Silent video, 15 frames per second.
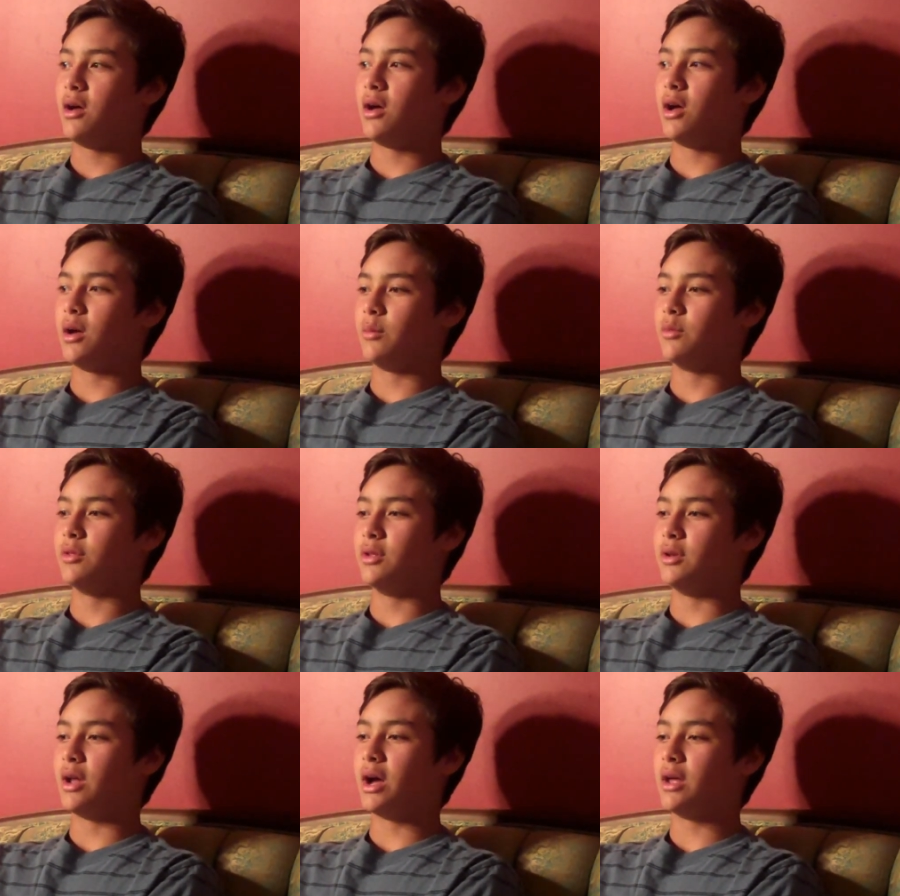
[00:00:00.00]
I'm
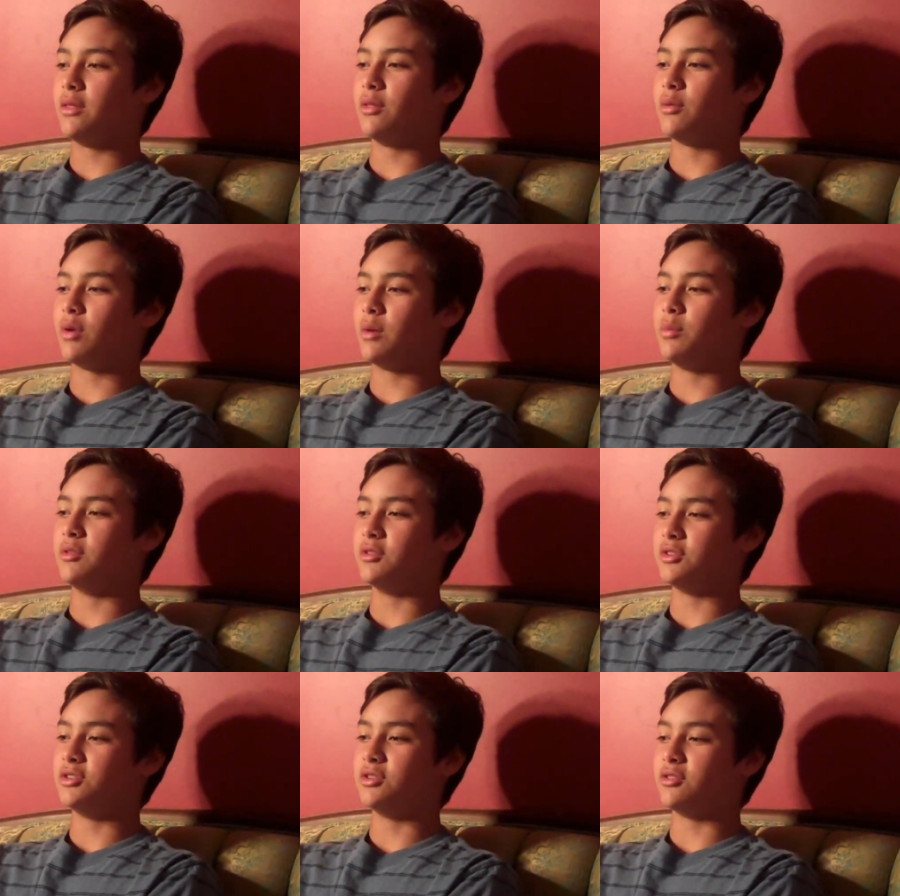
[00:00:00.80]
really not in the right
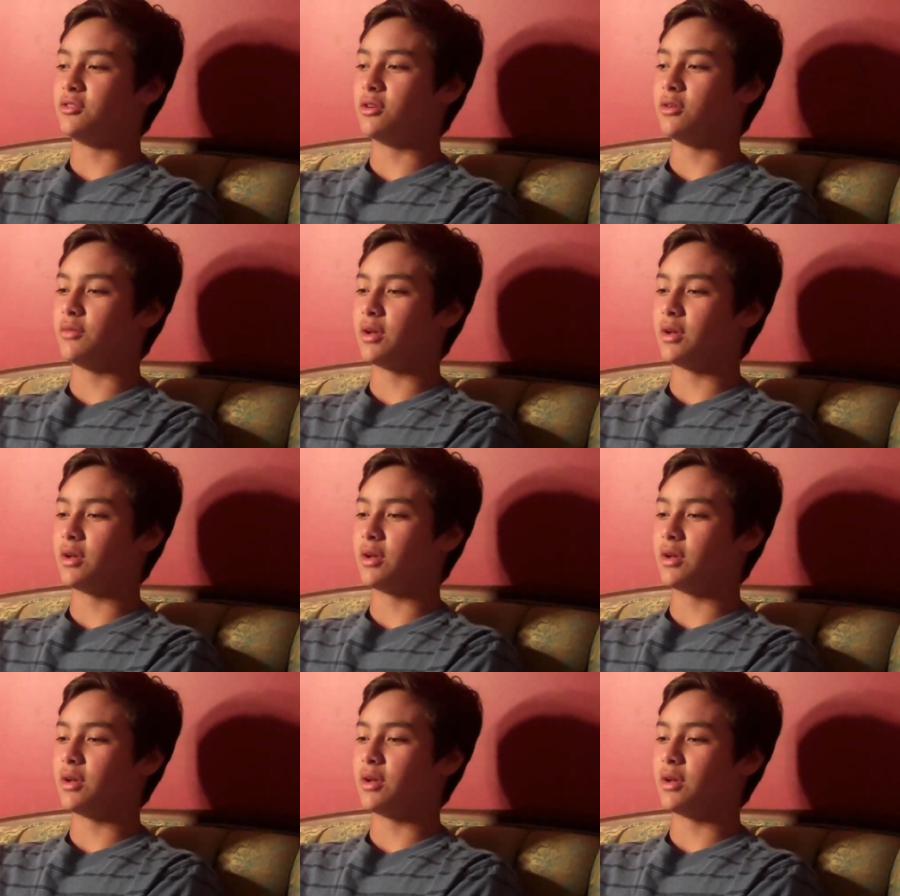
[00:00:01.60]
position to serve.